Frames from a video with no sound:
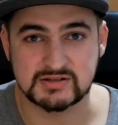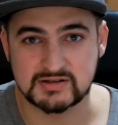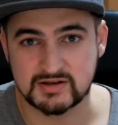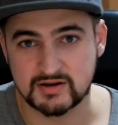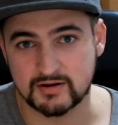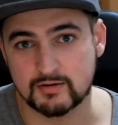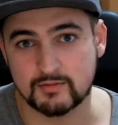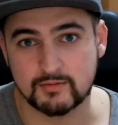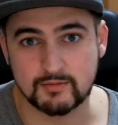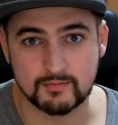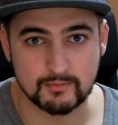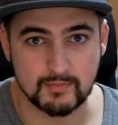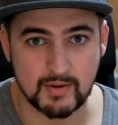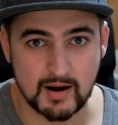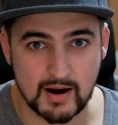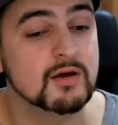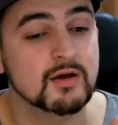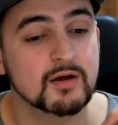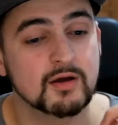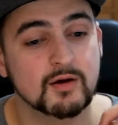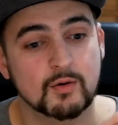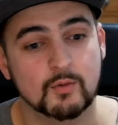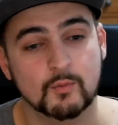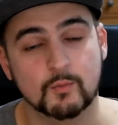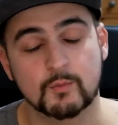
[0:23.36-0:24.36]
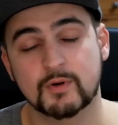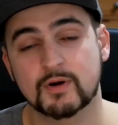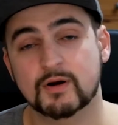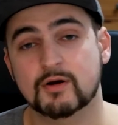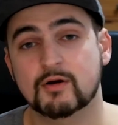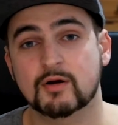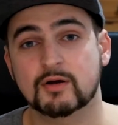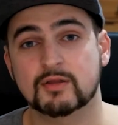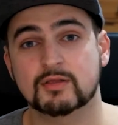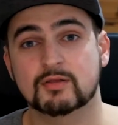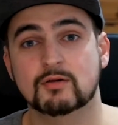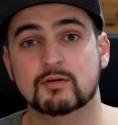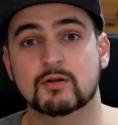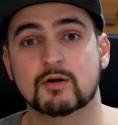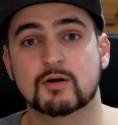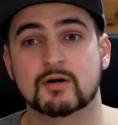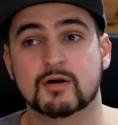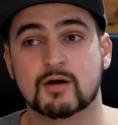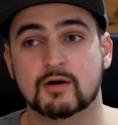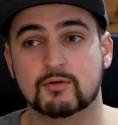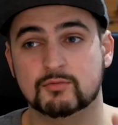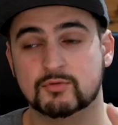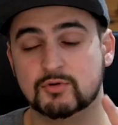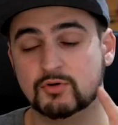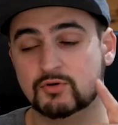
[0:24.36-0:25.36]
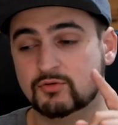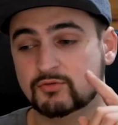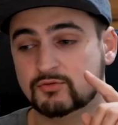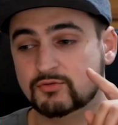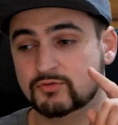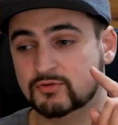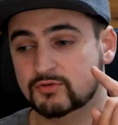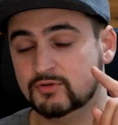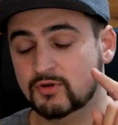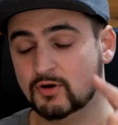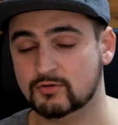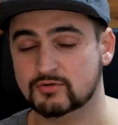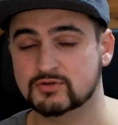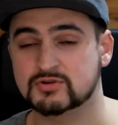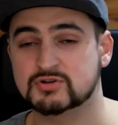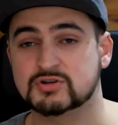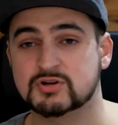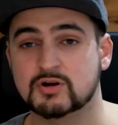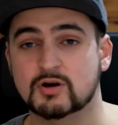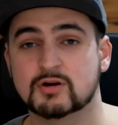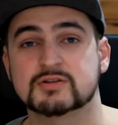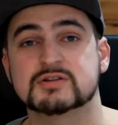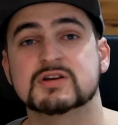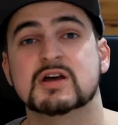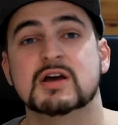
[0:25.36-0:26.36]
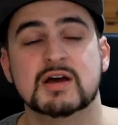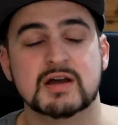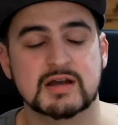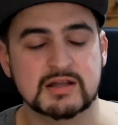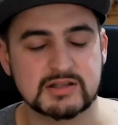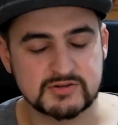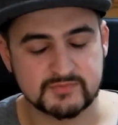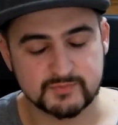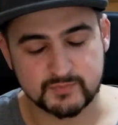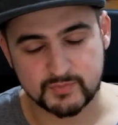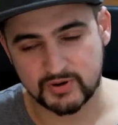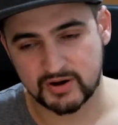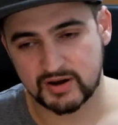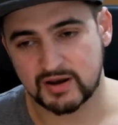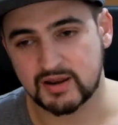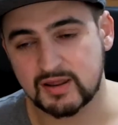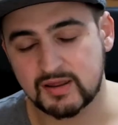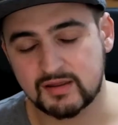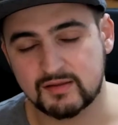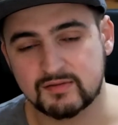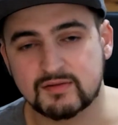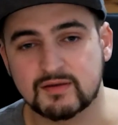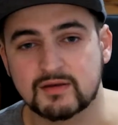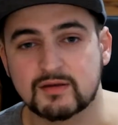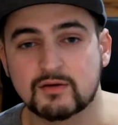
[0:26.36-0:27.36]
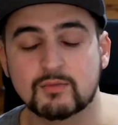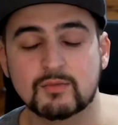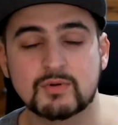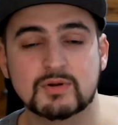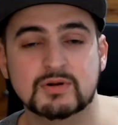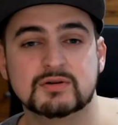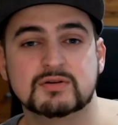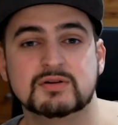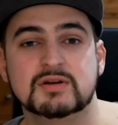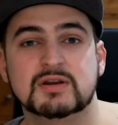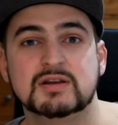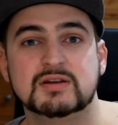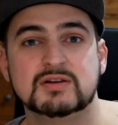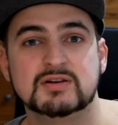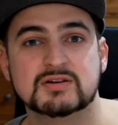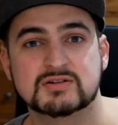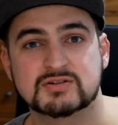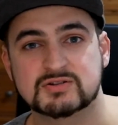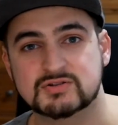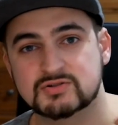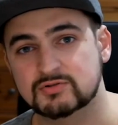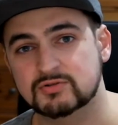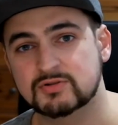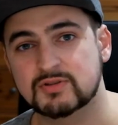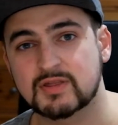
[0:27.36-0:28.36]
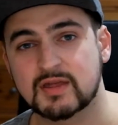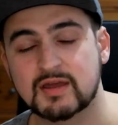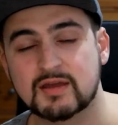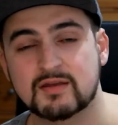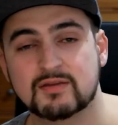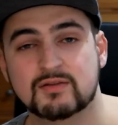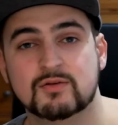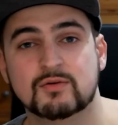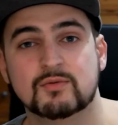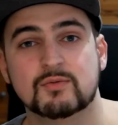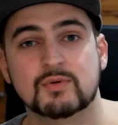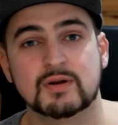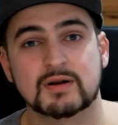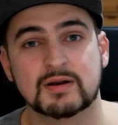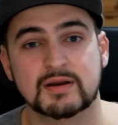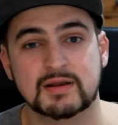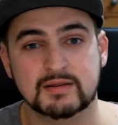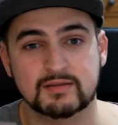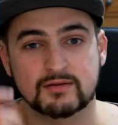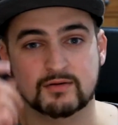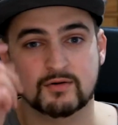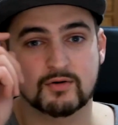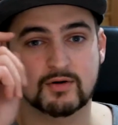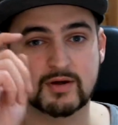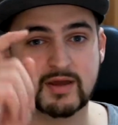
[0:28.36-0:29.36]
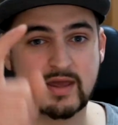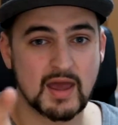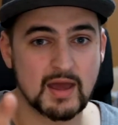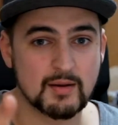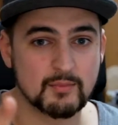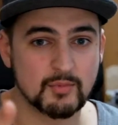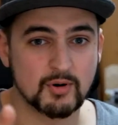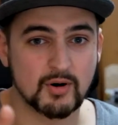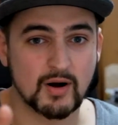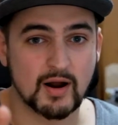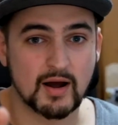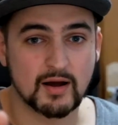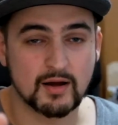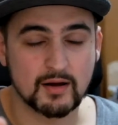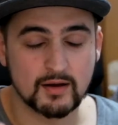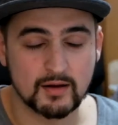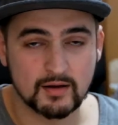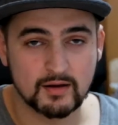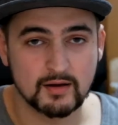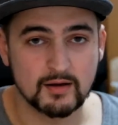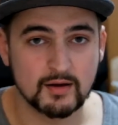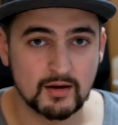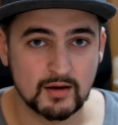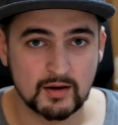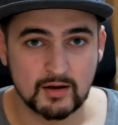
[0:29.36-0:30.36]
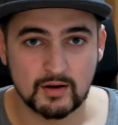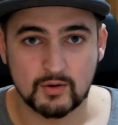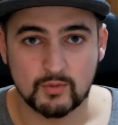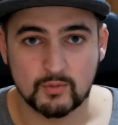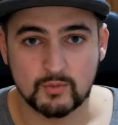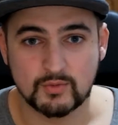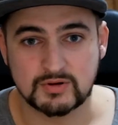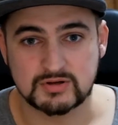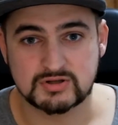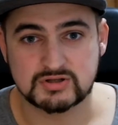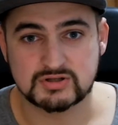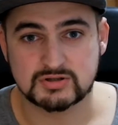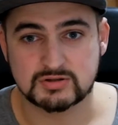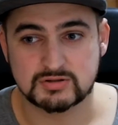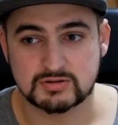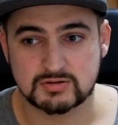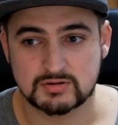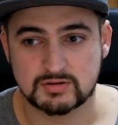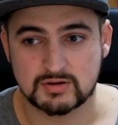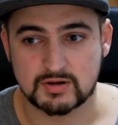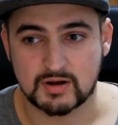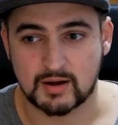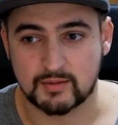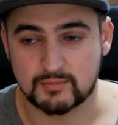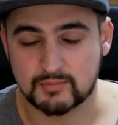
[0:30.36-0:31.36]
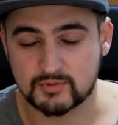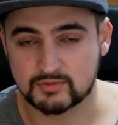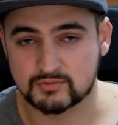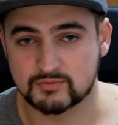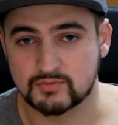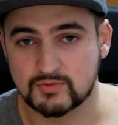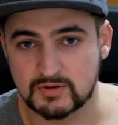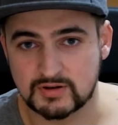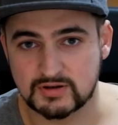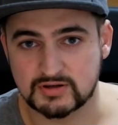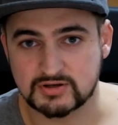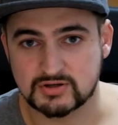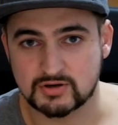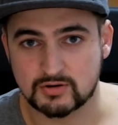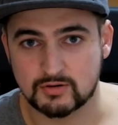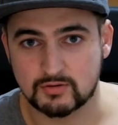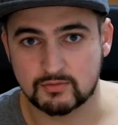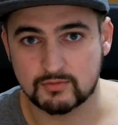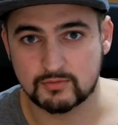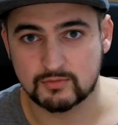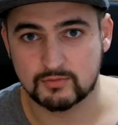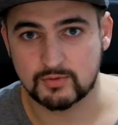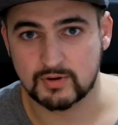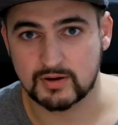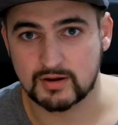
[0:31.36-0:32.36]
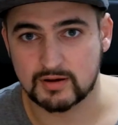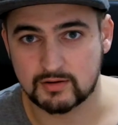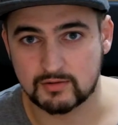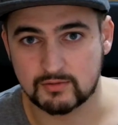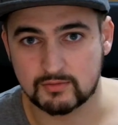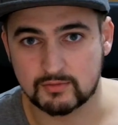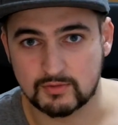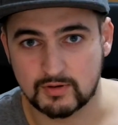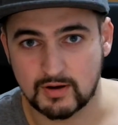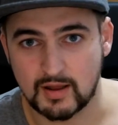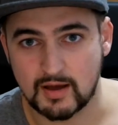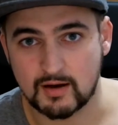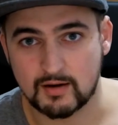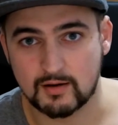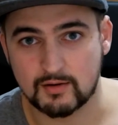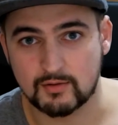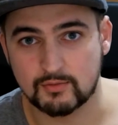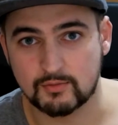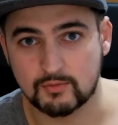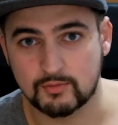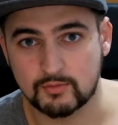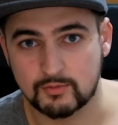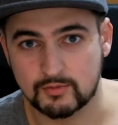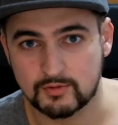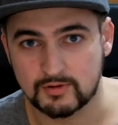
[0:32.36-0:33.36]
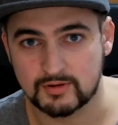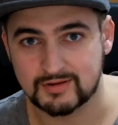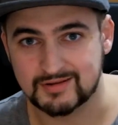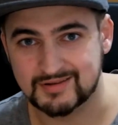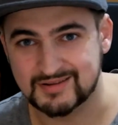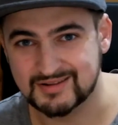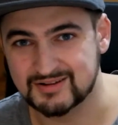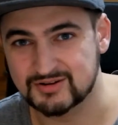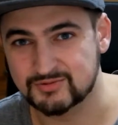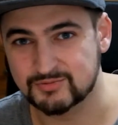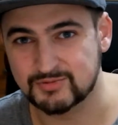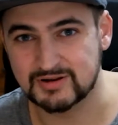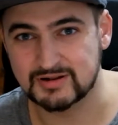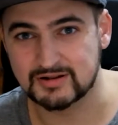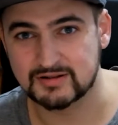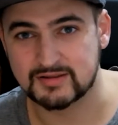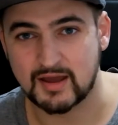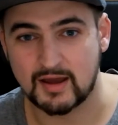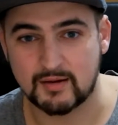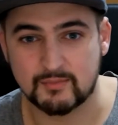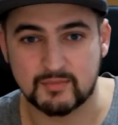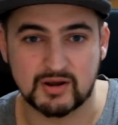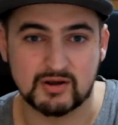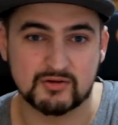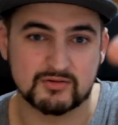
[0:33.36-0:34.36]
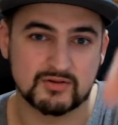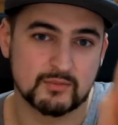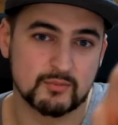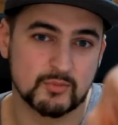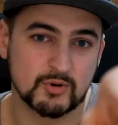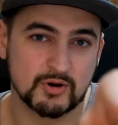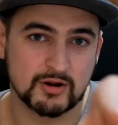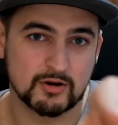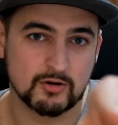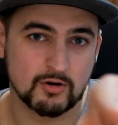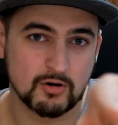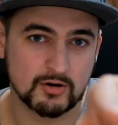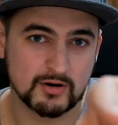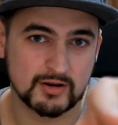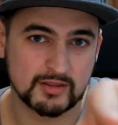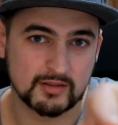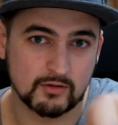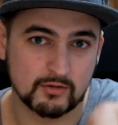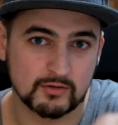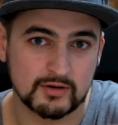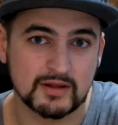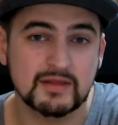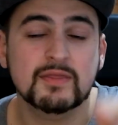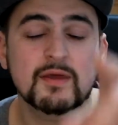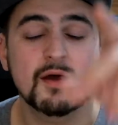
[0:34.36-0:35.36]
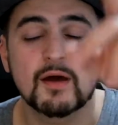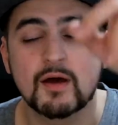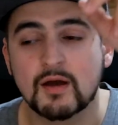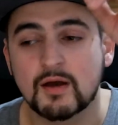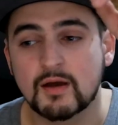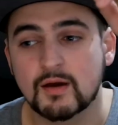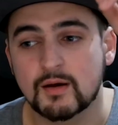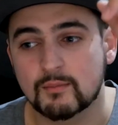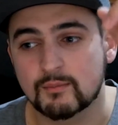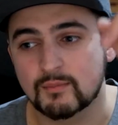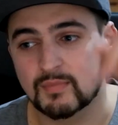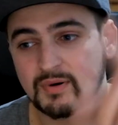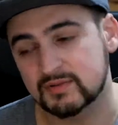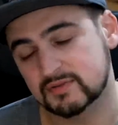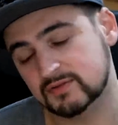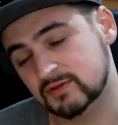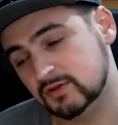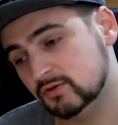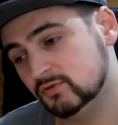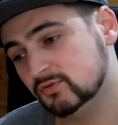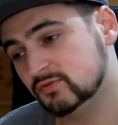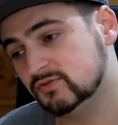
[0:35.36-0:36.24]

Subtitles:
nearby. We are going to learn how to use those shots. It's pretty easy. You will need just two things. You will need your camera, which I'm not really showing you now in real time because I'm recording on it, but you